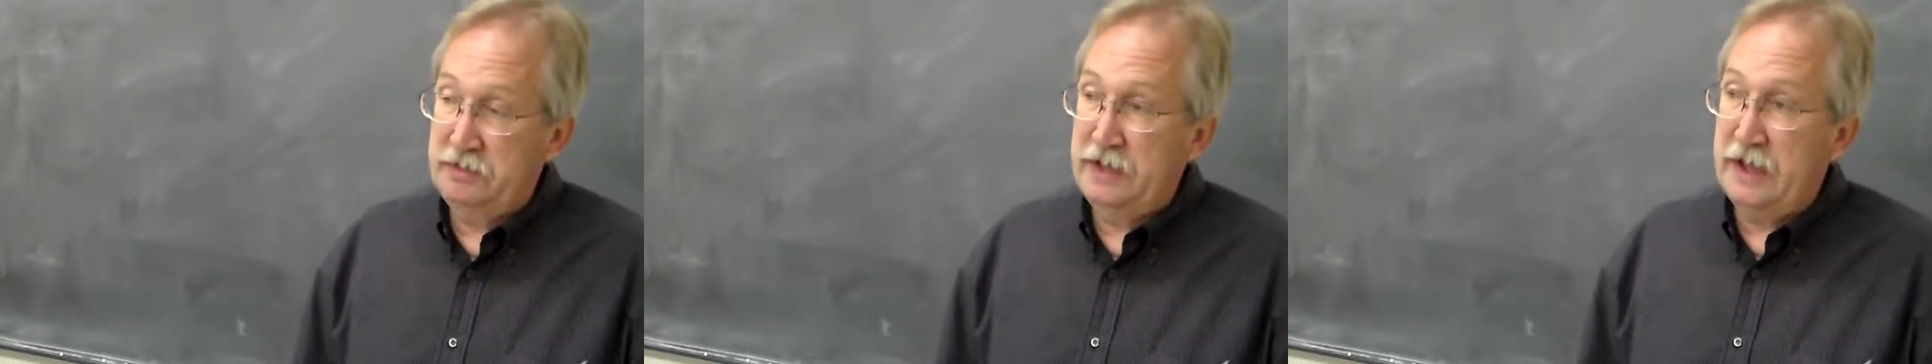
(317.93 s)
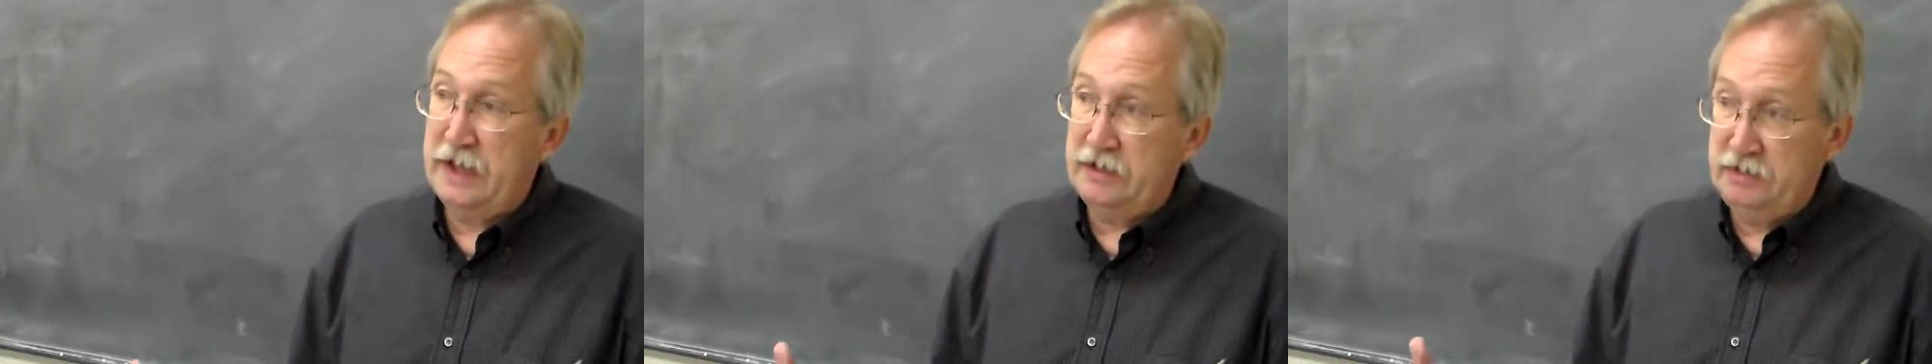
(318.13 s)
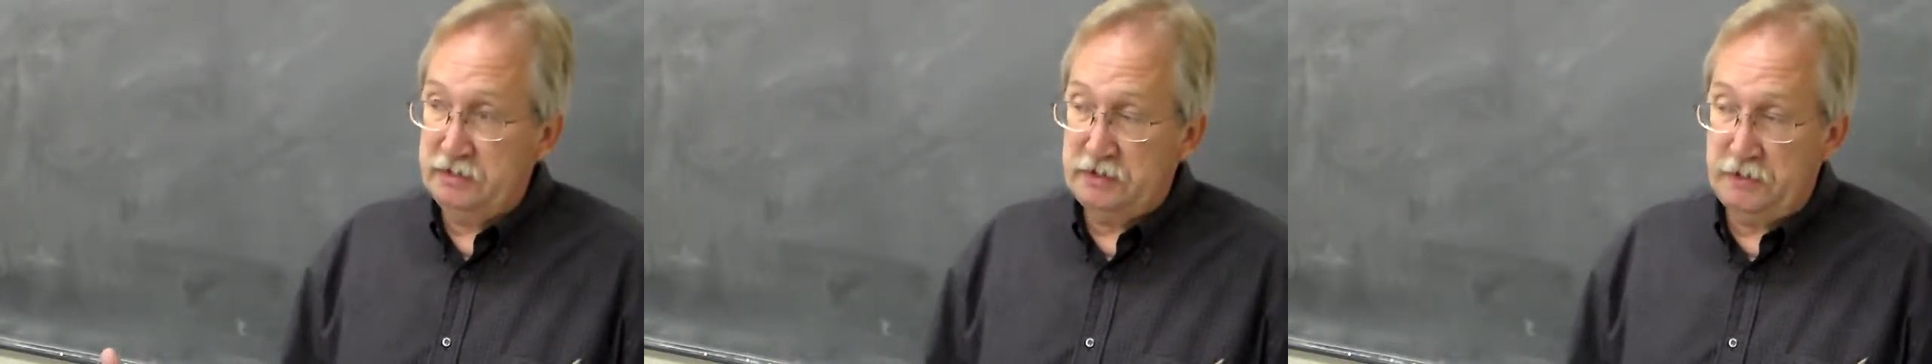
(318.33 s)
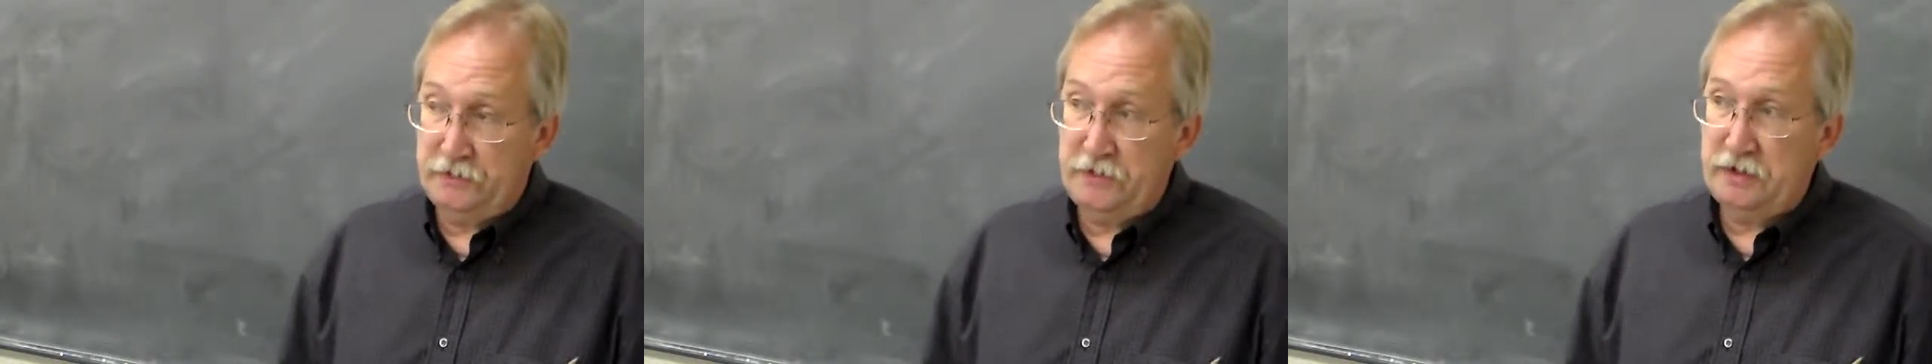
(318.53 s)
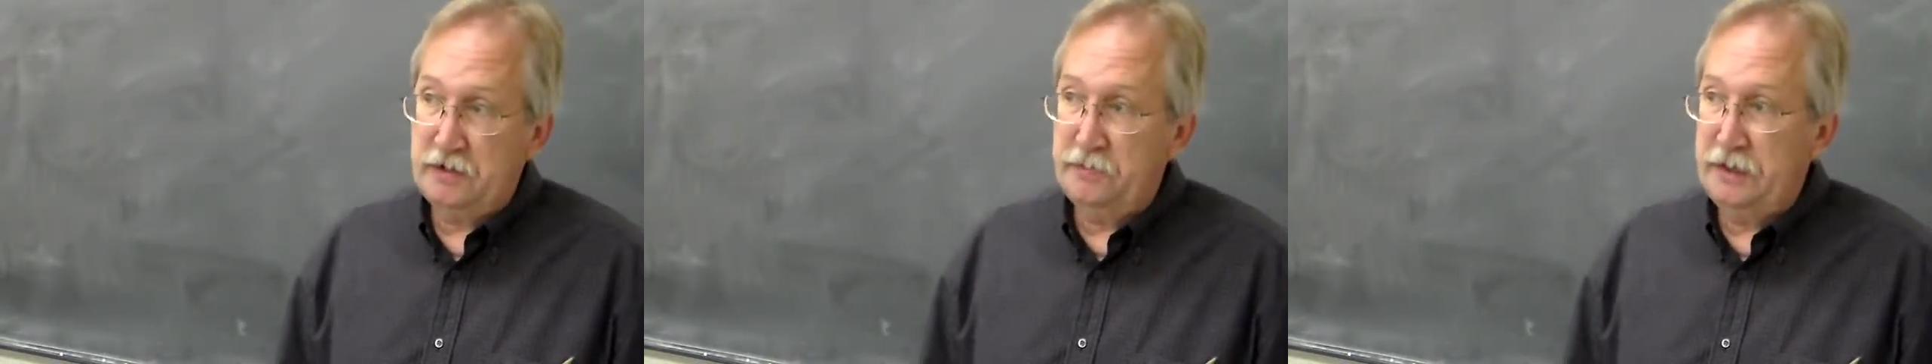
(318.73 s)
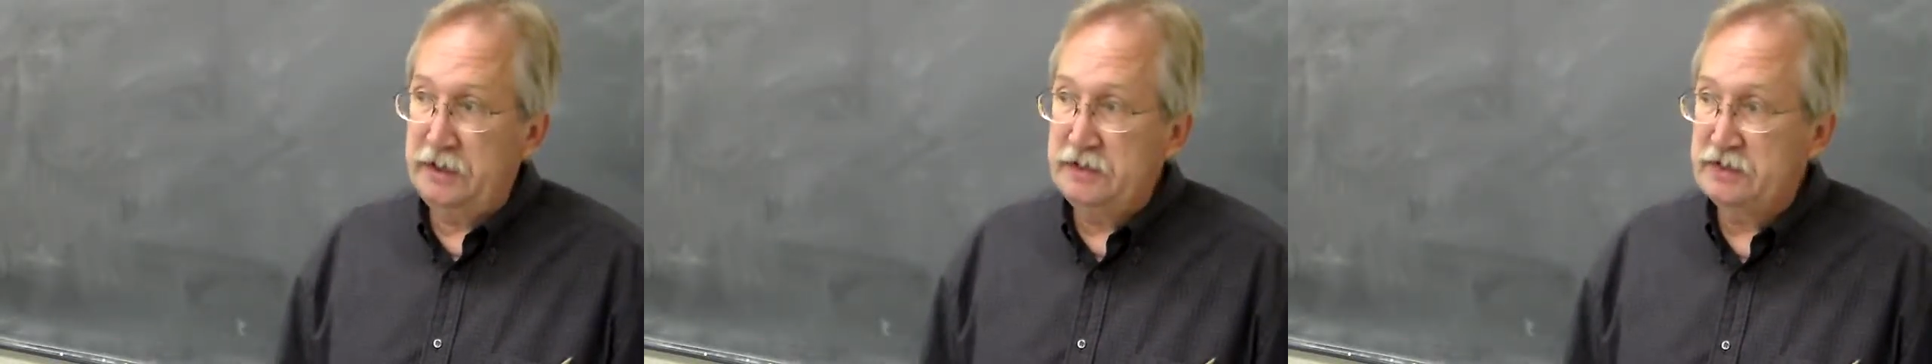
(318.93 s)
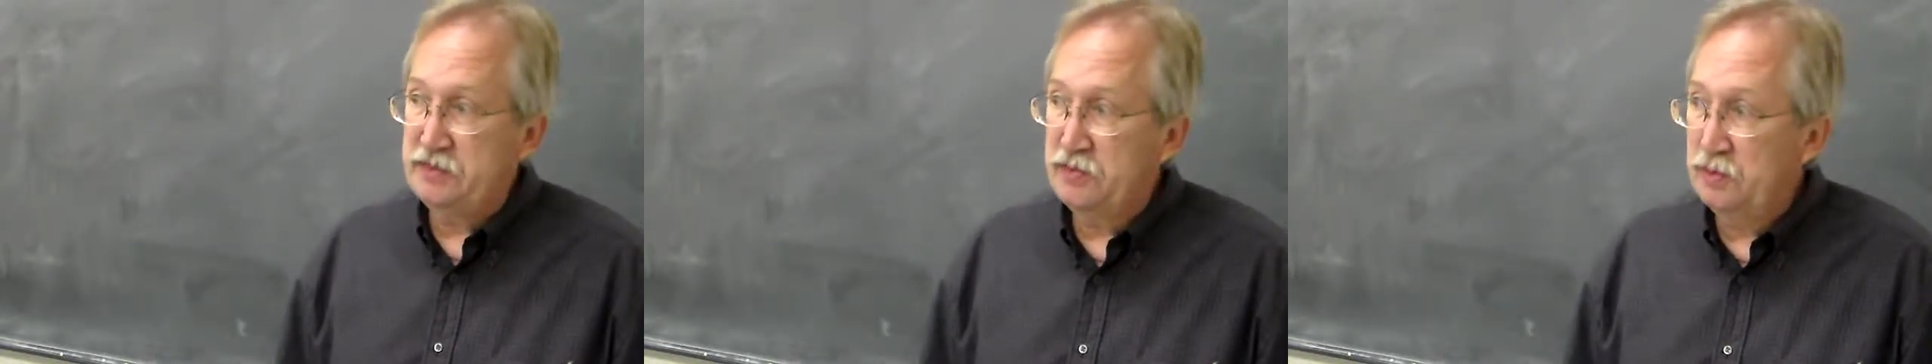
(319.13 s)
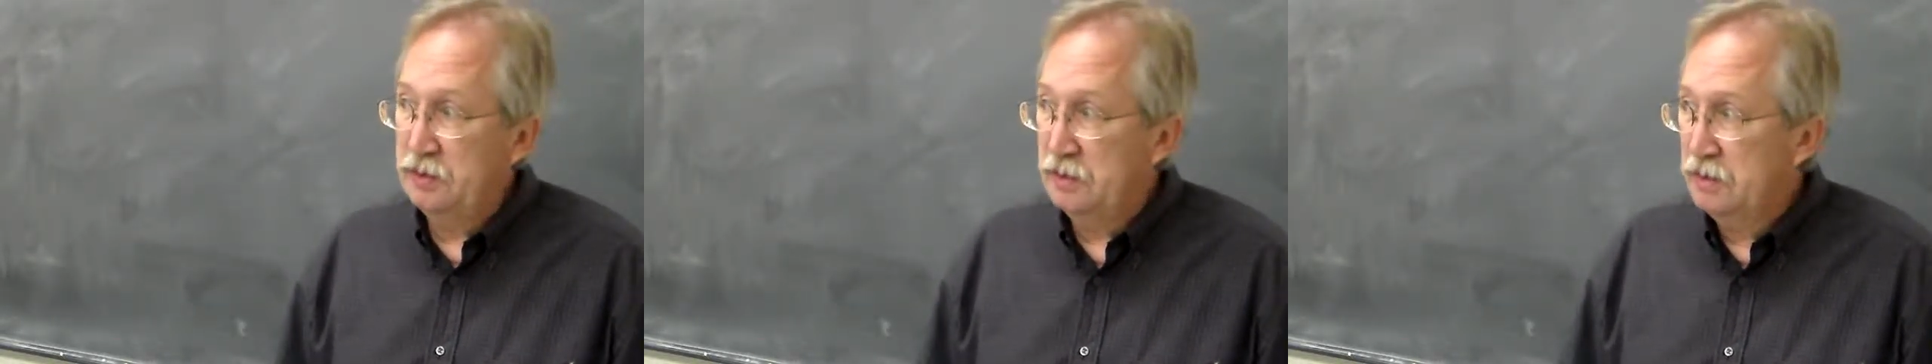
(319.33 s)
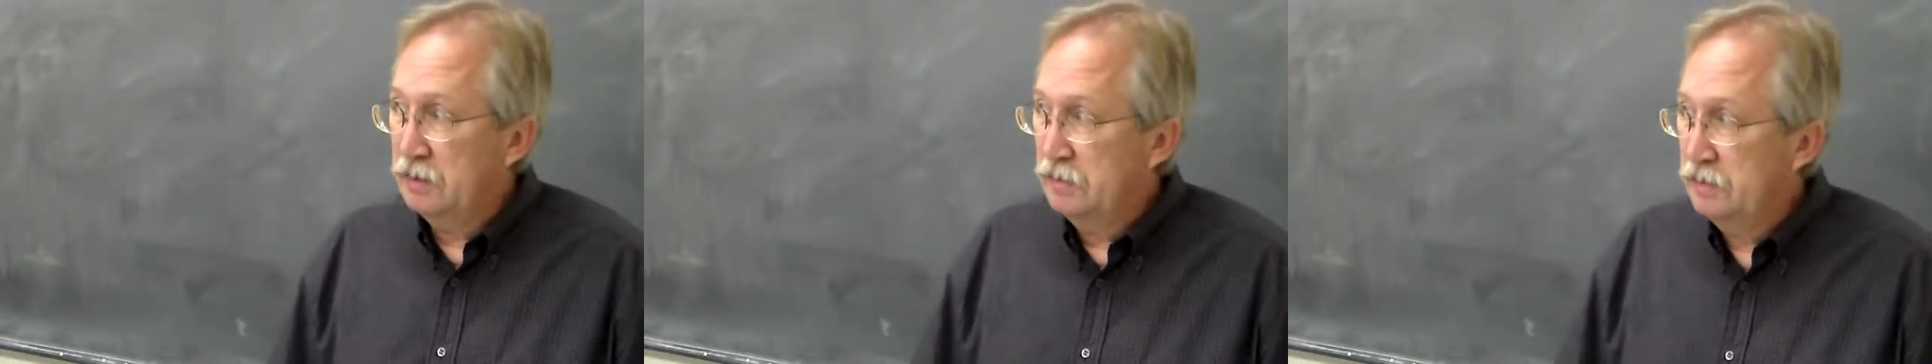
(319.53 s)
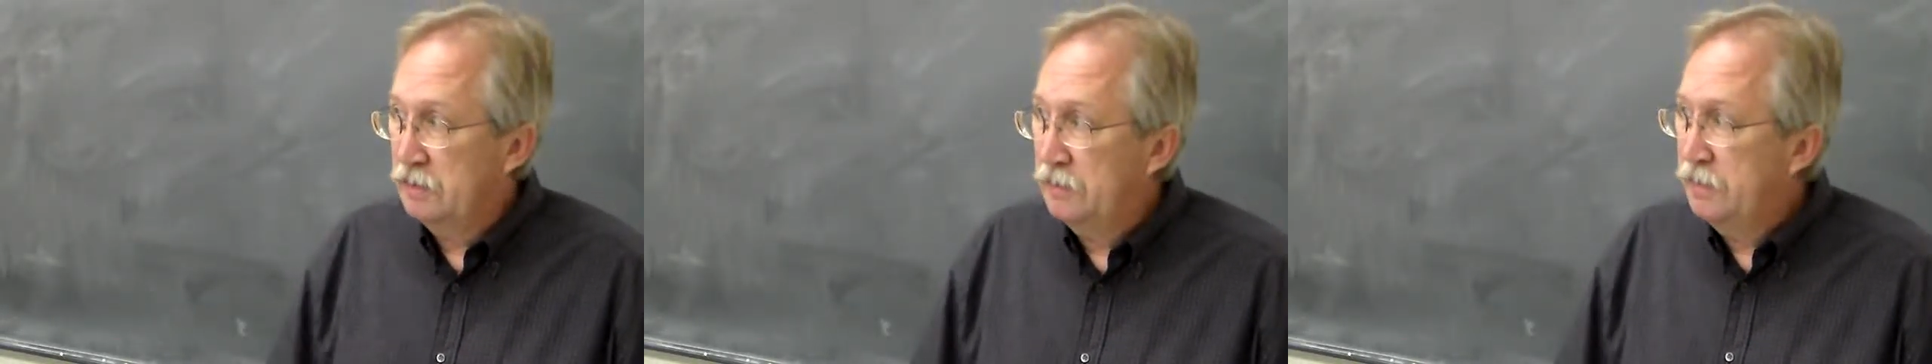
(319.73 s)
that use of figure bass
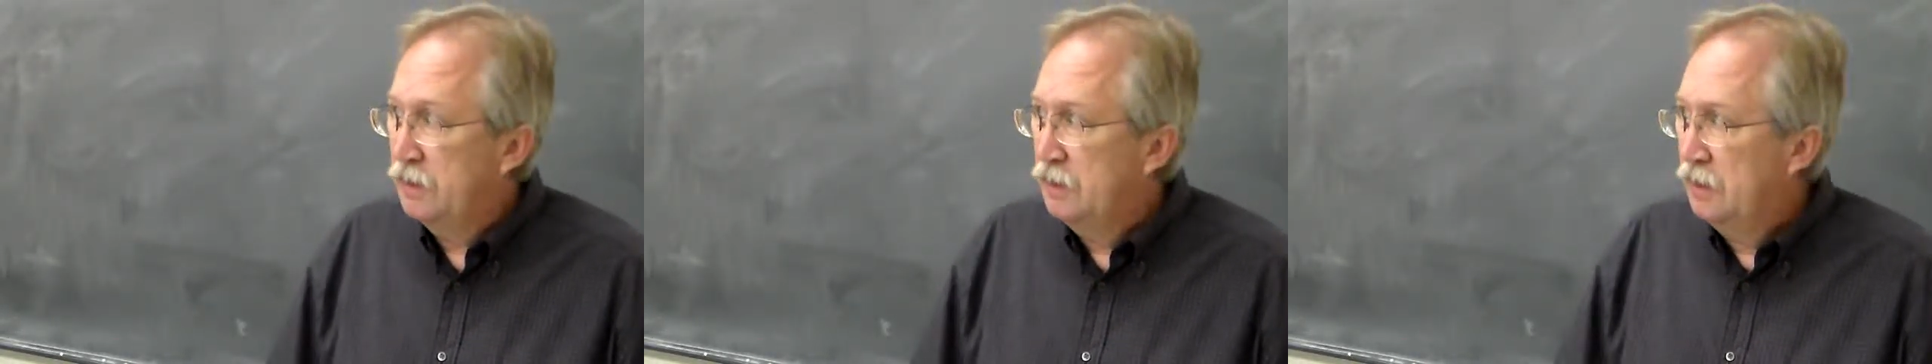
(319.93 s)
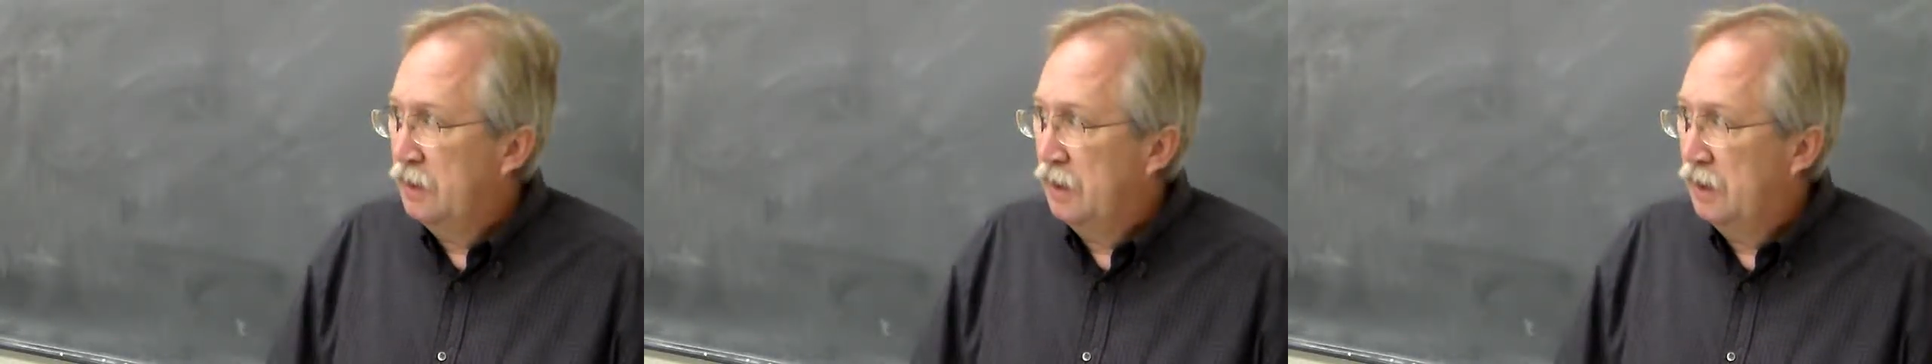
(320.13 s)
will